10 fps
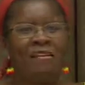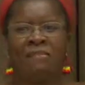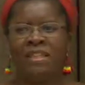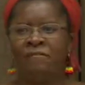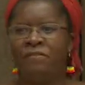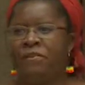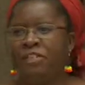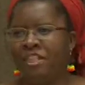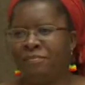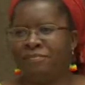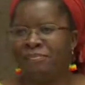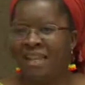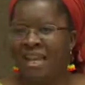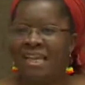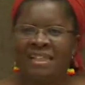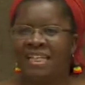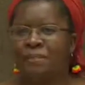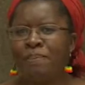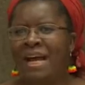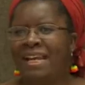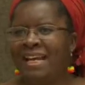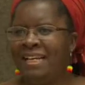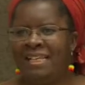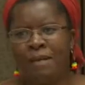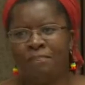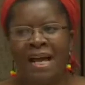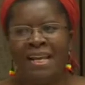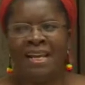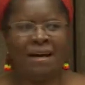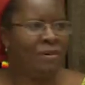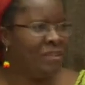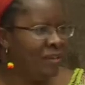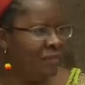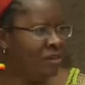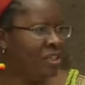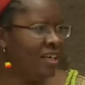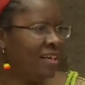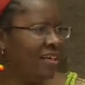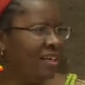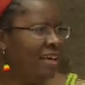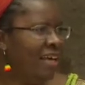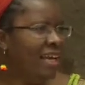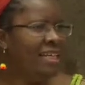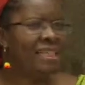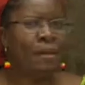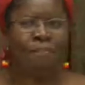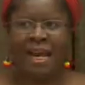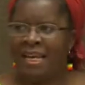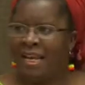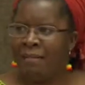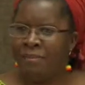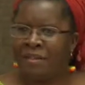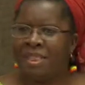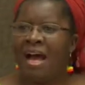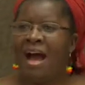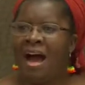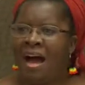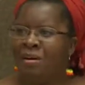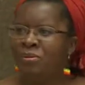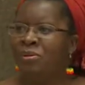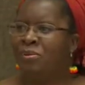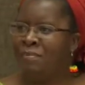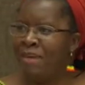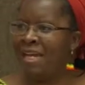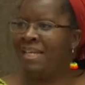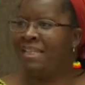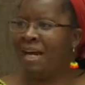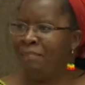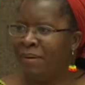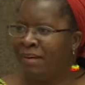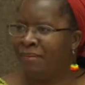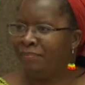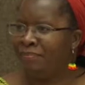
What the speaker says: for the future. This panel is a panel about the future, and it's a panel about how do we make it happen.